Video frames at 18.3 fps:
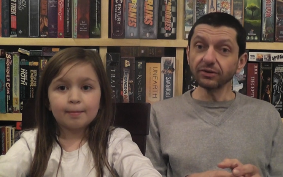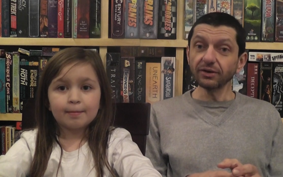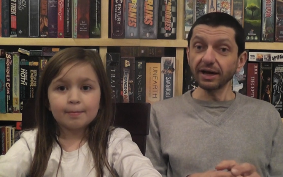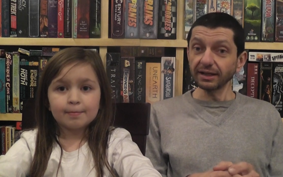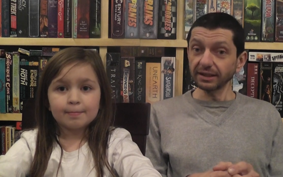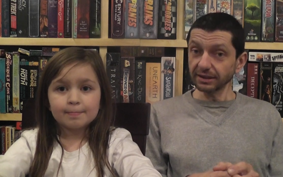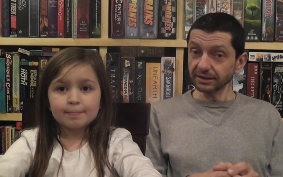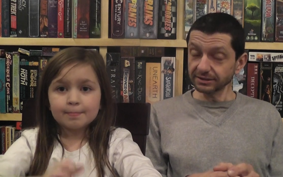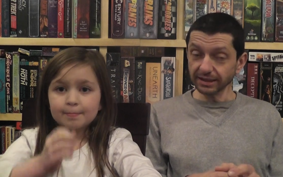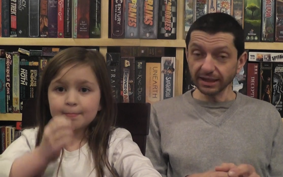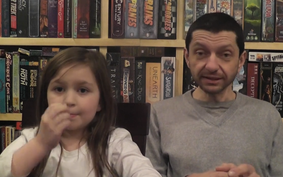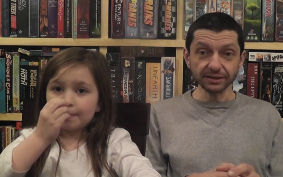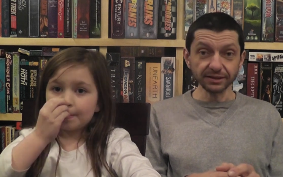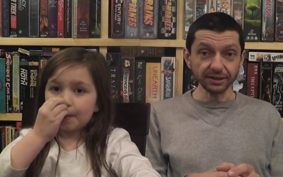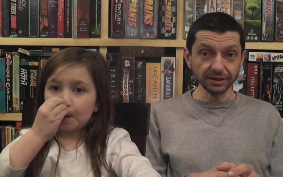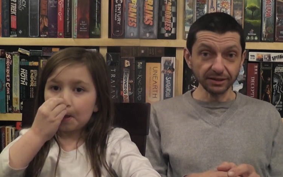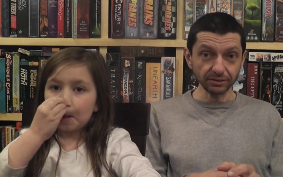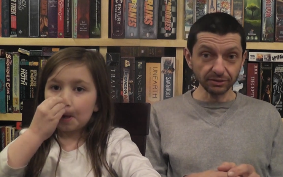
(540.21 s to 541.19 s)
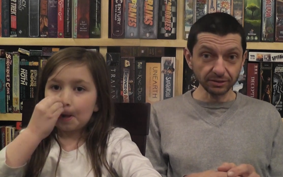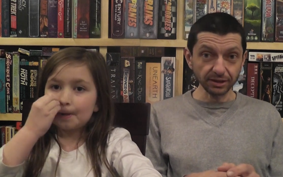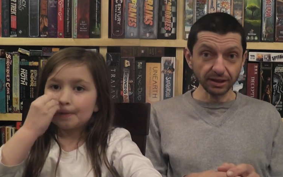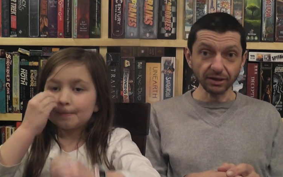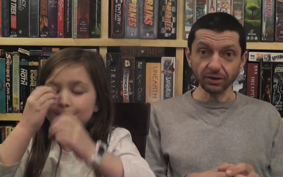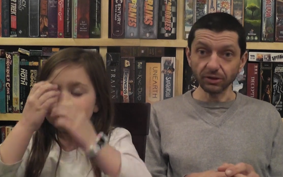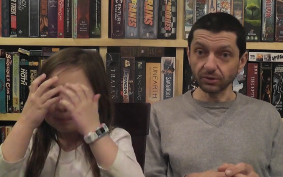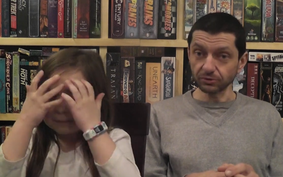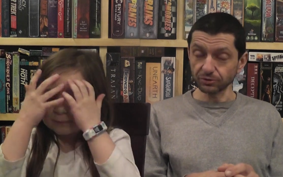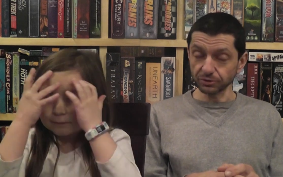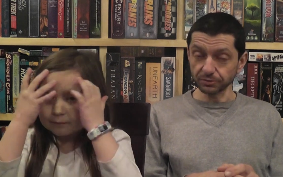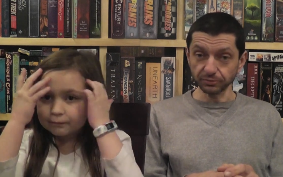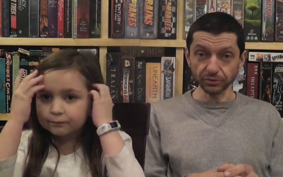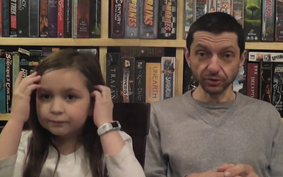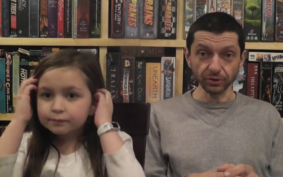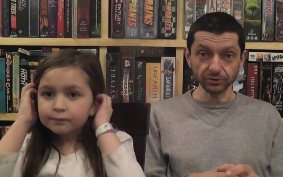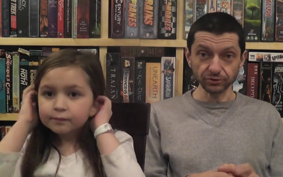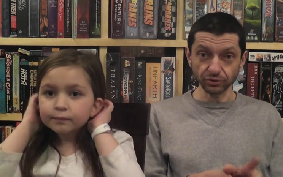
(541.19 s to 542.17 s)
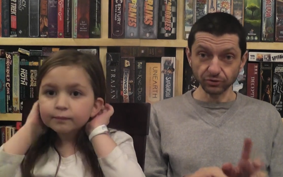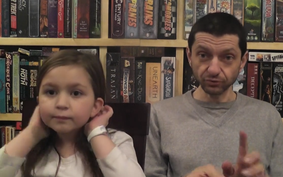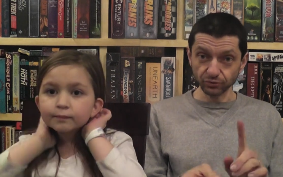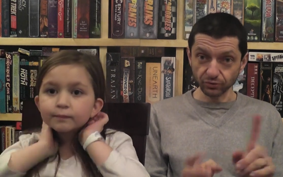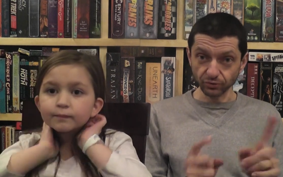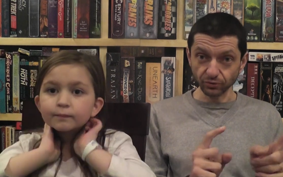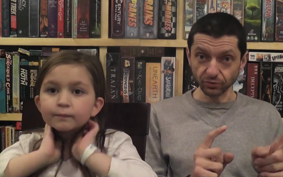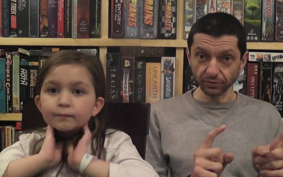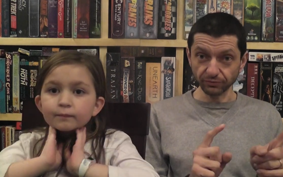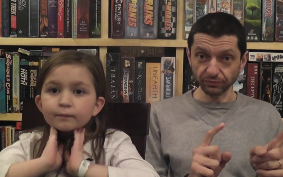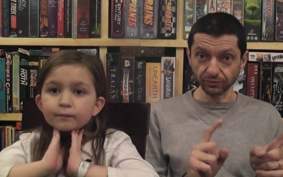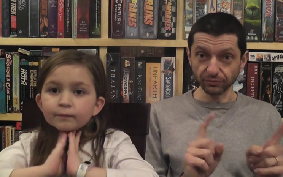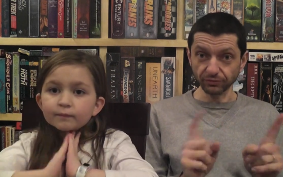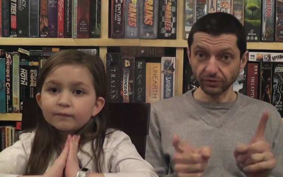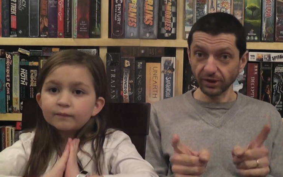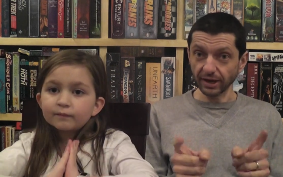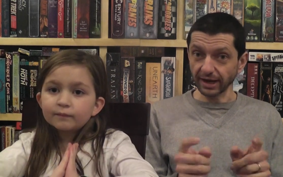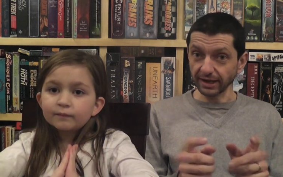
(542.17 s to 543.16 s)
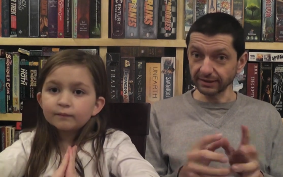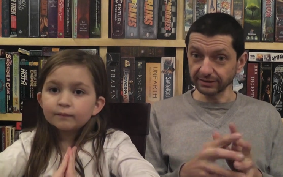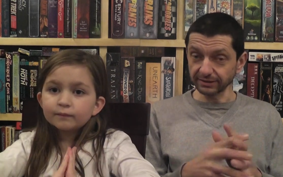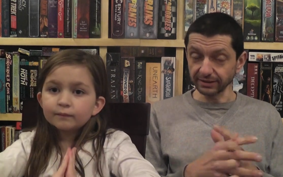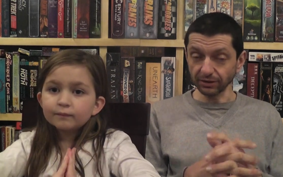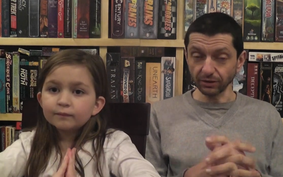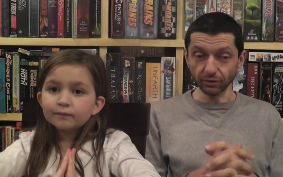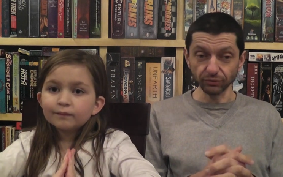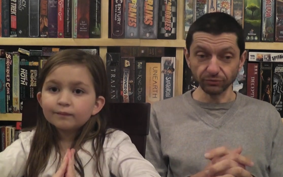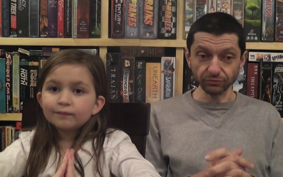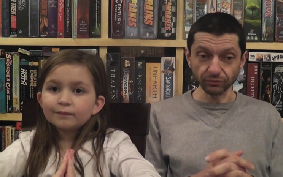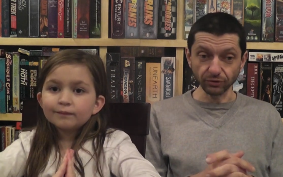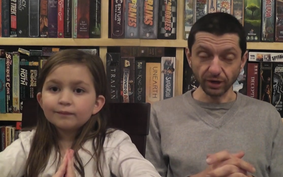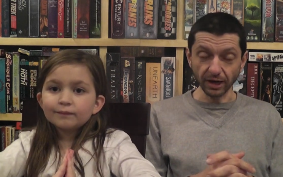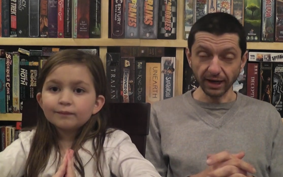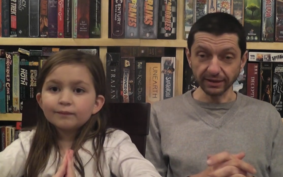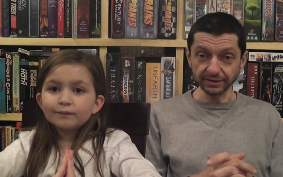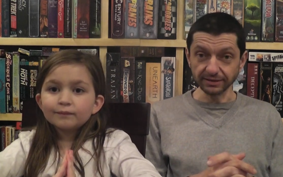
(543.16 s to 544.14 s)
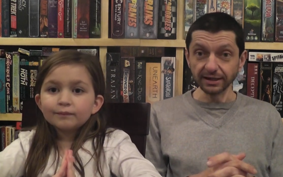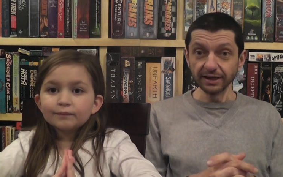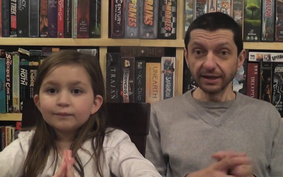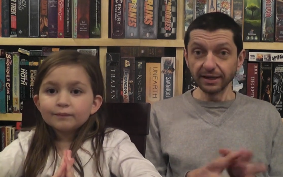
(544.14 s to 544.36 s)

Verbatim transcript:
Speaker 1: or height, exactly. The eagle can contribute also to score for variety or for height.